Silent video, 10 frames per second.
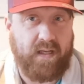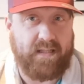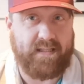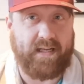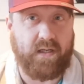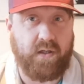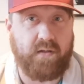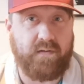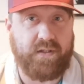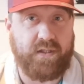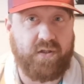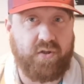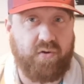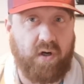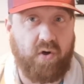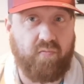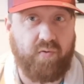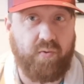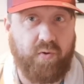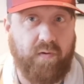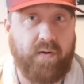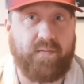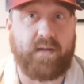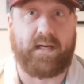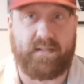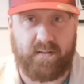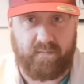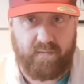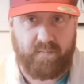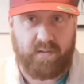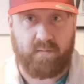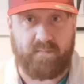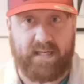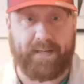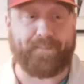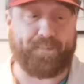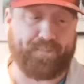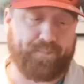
is it encourages strong root growth. Okay, so the roots come down.